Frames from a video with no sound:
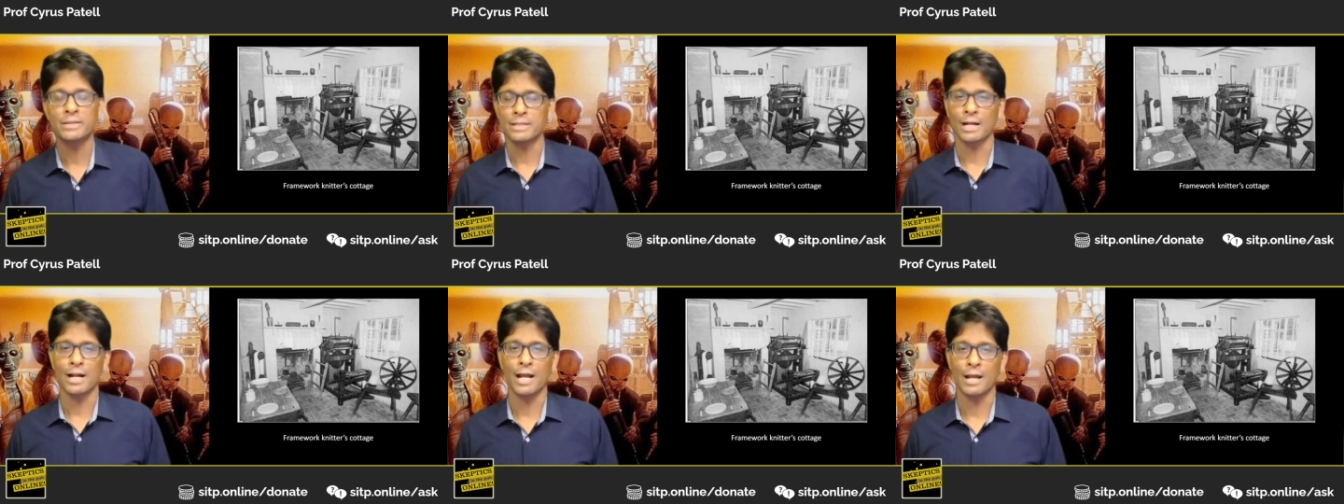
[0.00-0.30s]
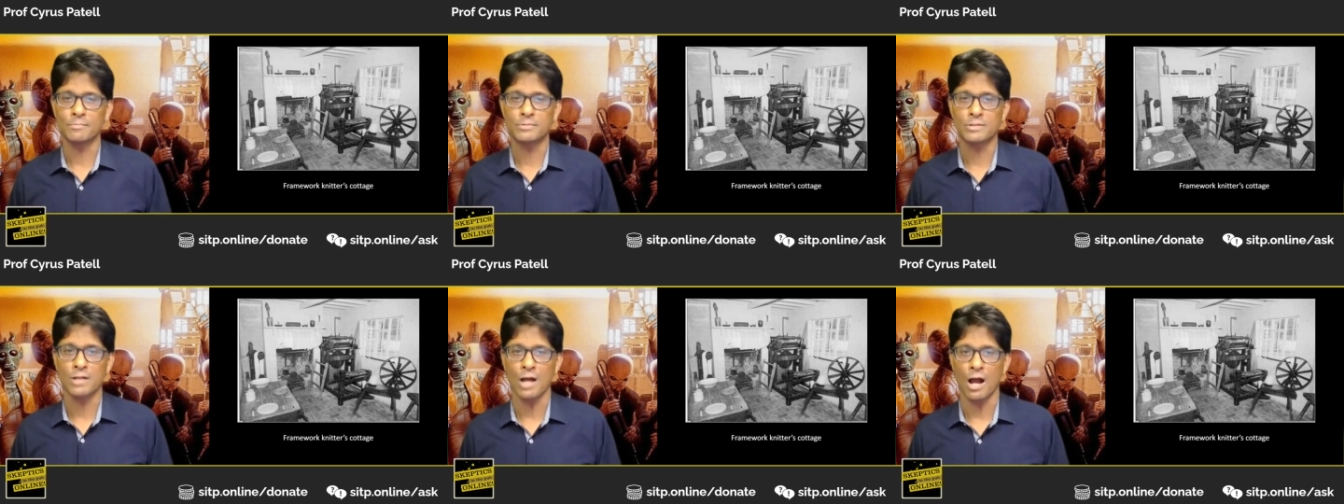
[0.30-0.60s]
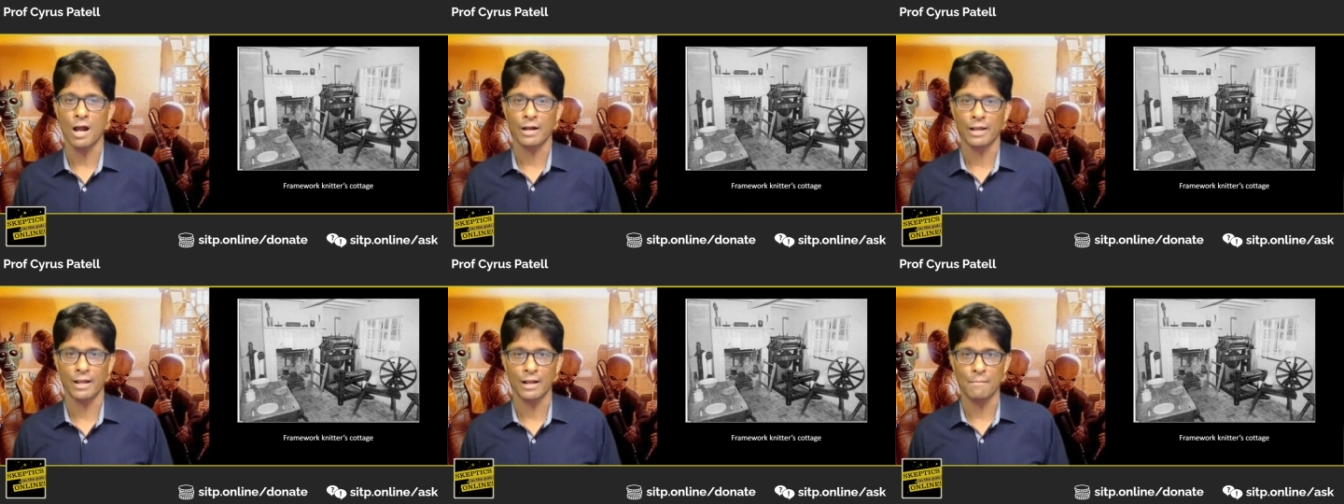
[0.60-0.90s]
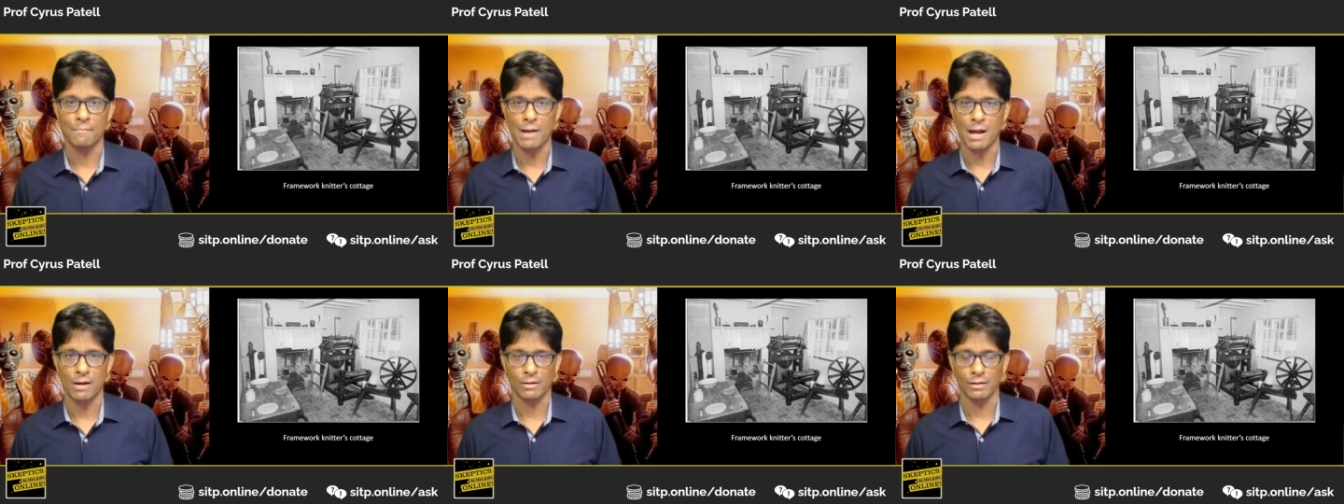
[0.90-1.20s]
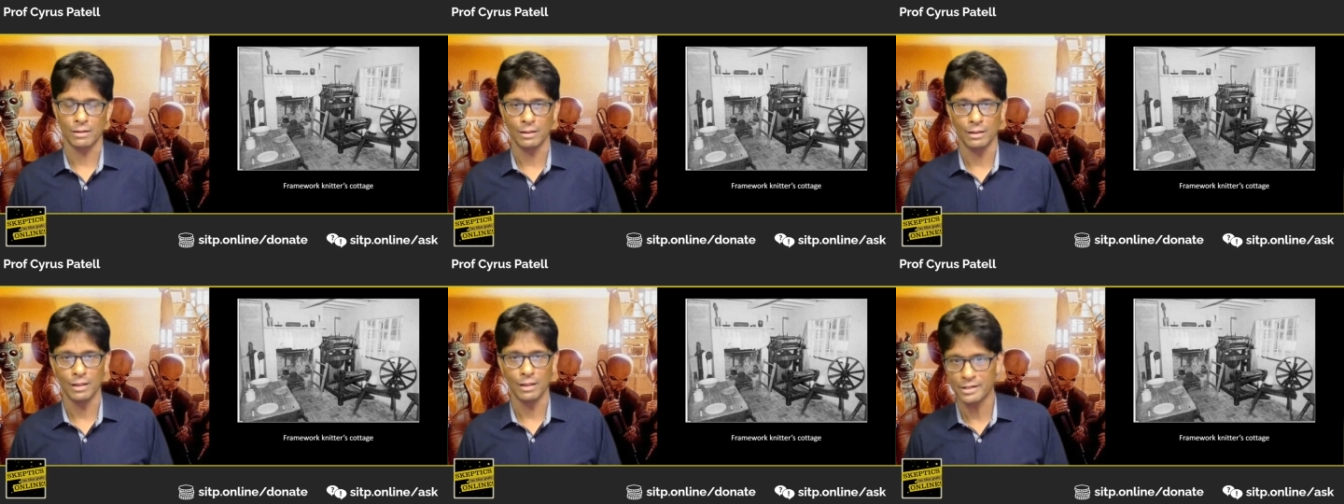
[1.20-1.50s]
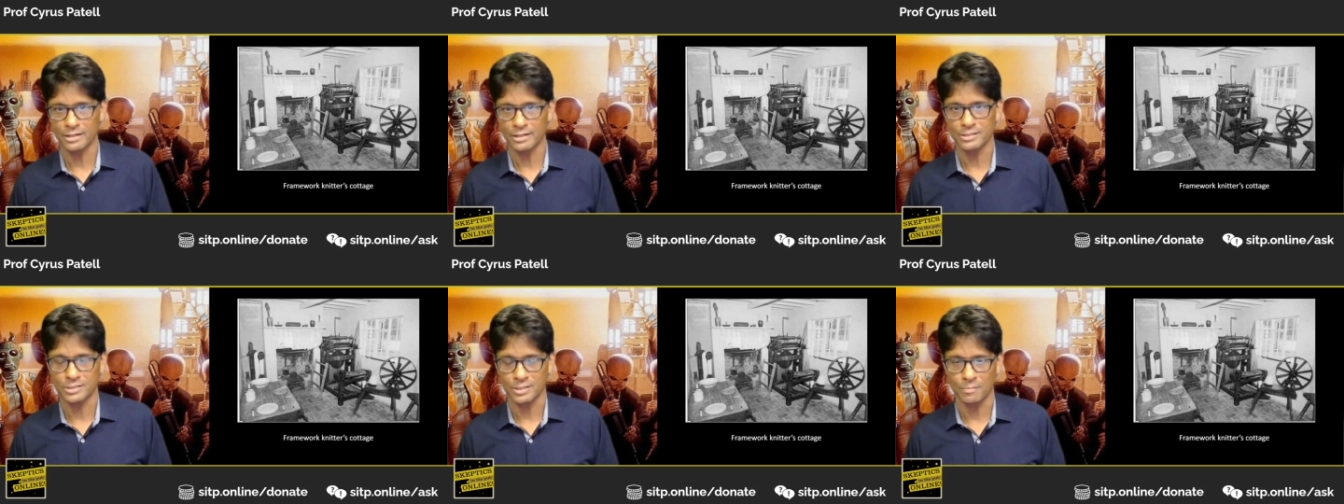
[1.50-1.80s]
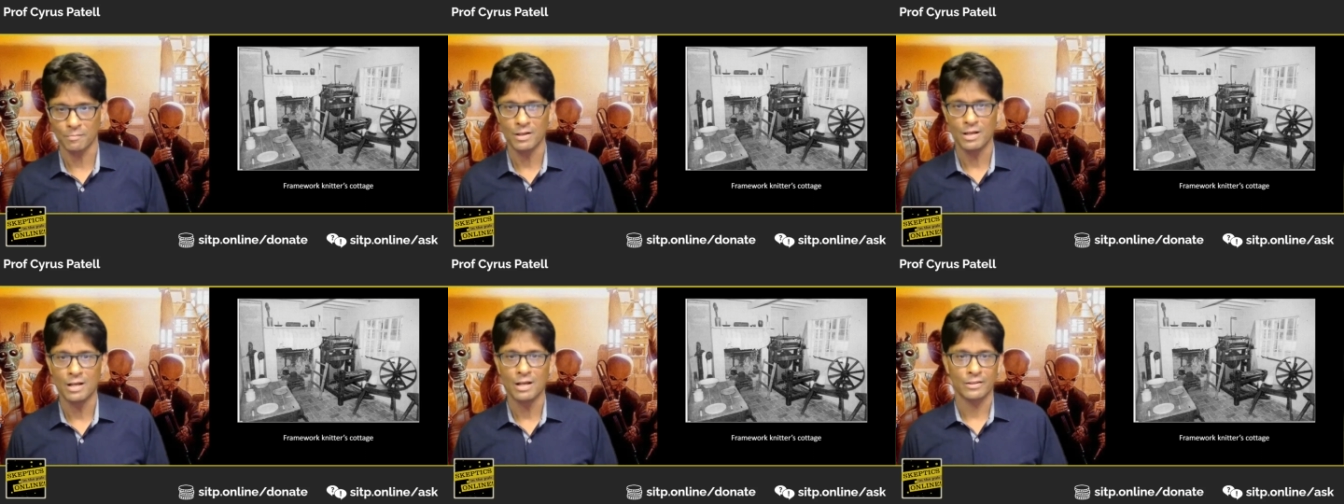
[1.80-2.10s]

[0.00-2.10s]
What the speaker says: that I'm talking about Luddism,